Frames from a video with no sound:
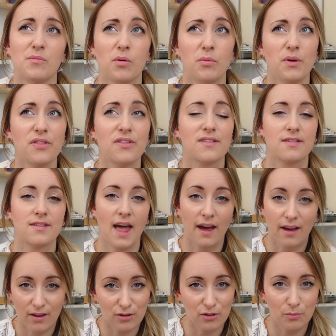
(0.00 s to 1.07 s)
Probably the
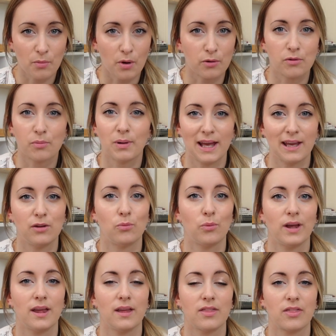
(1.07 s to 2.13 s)
second most played
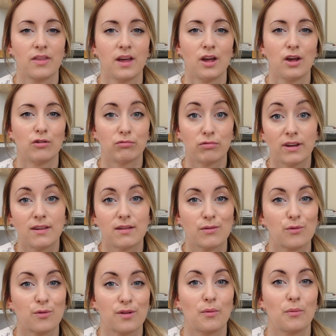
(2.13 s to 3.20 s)
with
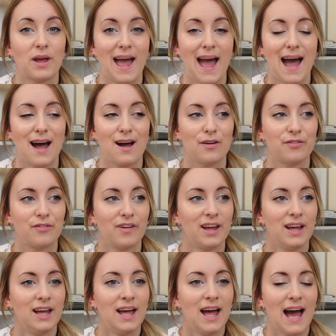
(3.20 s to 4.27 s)
resource that we have.
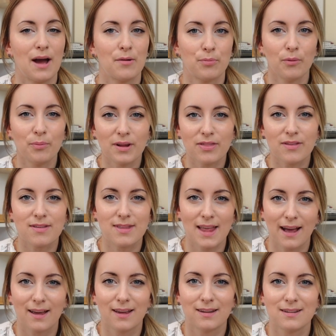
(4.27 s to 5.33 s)
And probably the
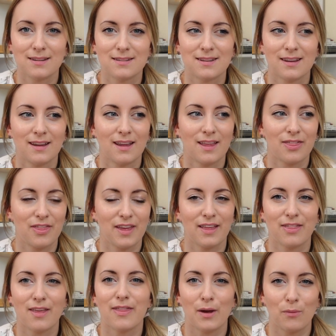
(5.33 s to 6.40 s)
second thing
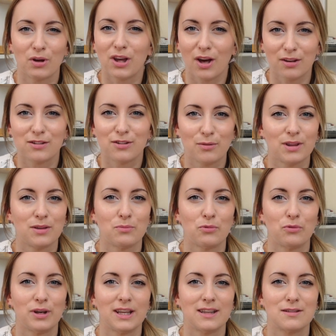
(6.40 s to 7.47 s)
that they would go to in the
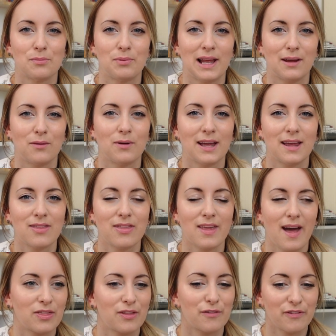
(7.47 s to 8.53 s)
morning to play with.
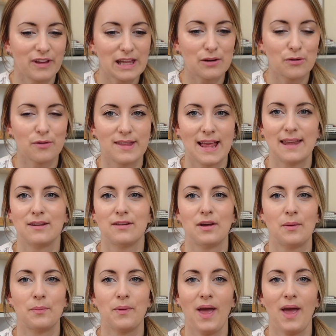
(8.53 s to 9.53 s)
The vehicles end up